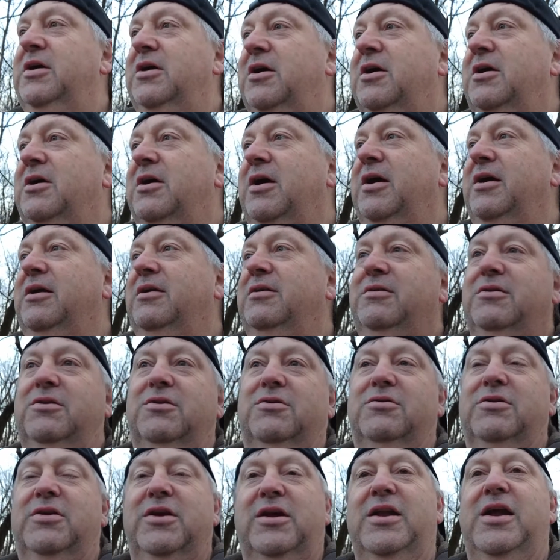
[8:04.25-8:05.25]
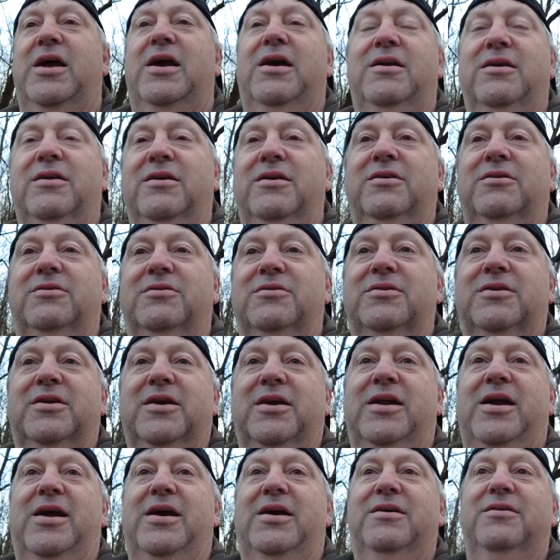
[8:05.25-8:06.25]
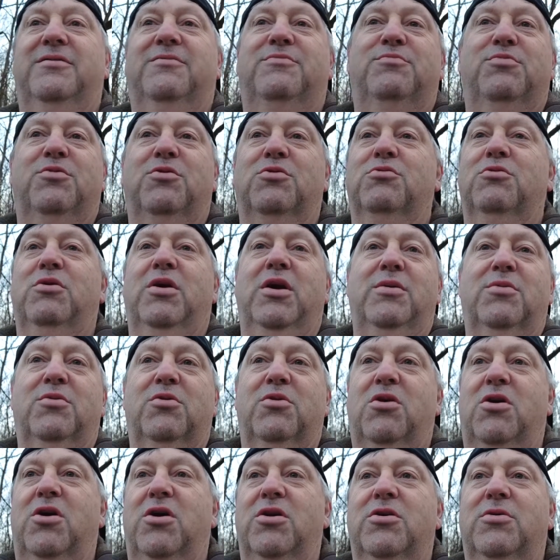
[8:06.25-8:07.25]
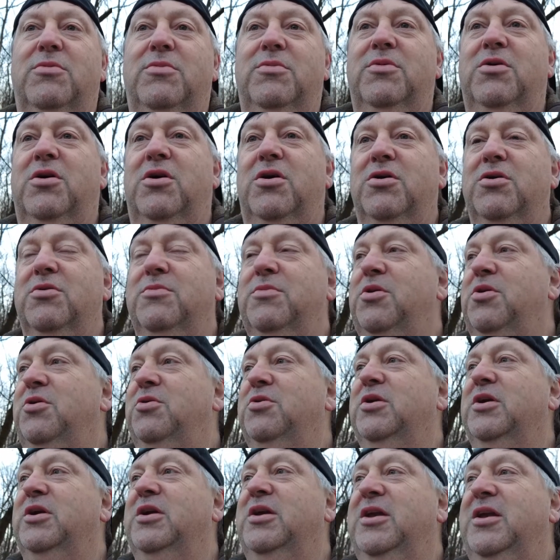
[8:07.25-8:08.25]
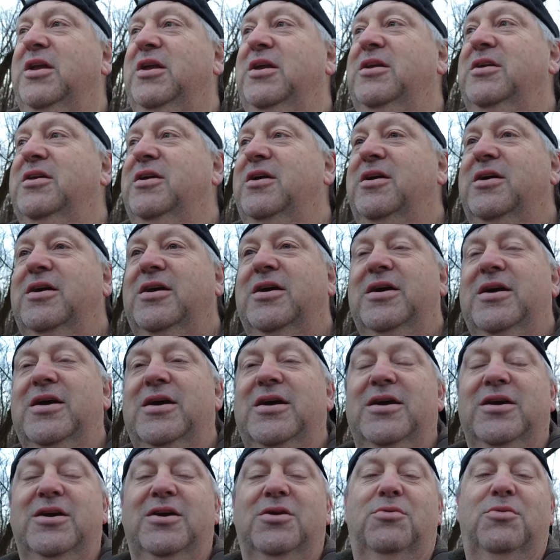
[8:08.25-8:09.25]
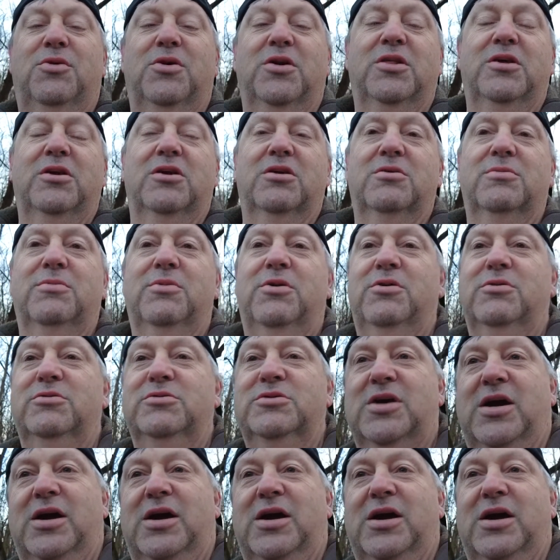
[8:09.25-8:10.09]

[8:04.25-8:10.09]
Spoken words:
All right, get out of program or auto mode and get into one of the other modes.